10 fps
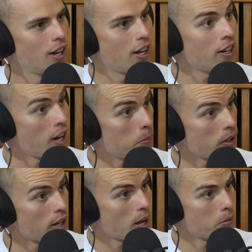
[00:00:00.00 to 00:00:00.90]
And then
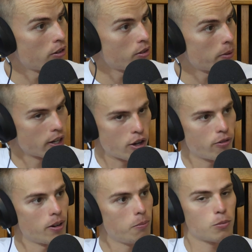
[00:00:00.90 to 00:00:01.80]
Emily came over, my
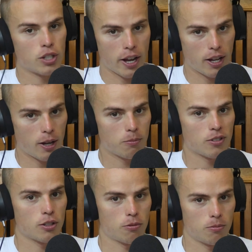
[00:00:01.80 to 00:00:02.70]
girlfriend. Shout
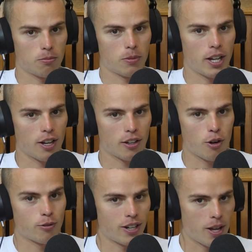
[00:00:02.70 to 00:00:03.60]
out to my
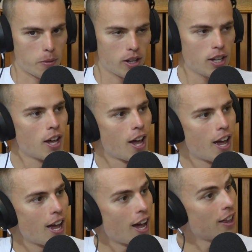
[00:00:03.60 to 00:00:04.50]
girlfriend Emily.
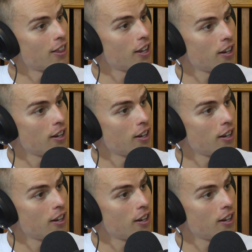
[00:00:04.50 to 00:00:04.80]
And